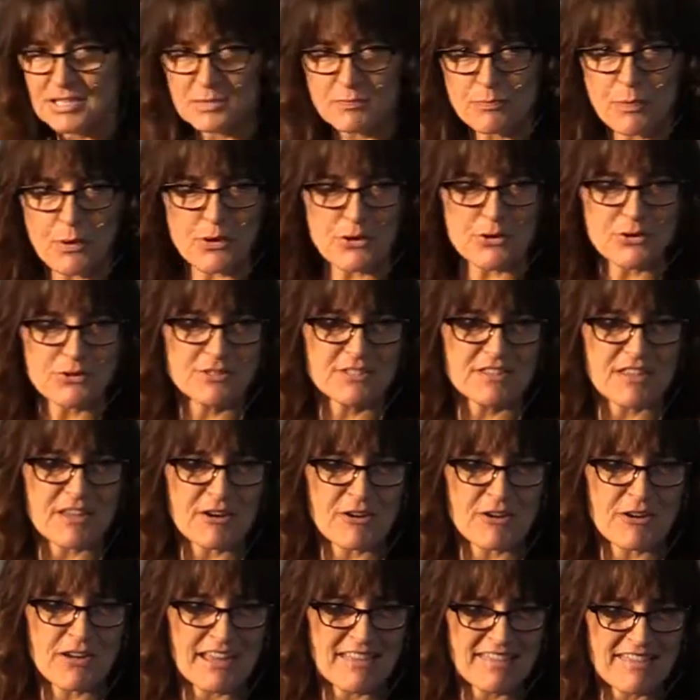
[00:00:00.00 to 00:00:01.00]
sparkles
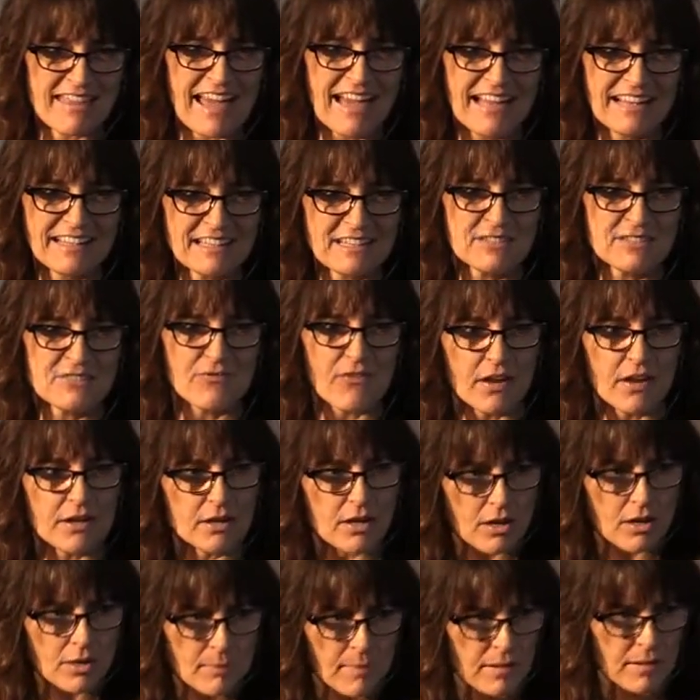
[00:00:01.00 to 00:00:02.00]
that are in that. It's
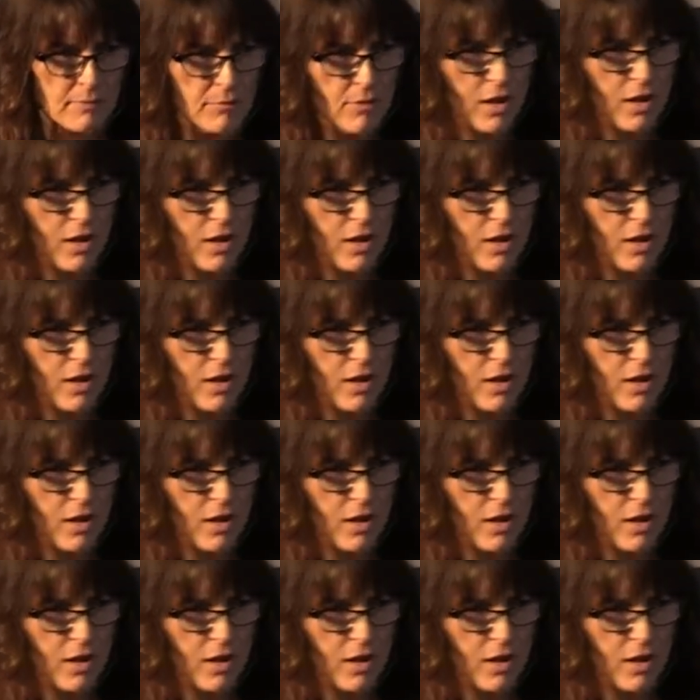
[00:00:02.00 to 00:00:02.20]
fun. Am I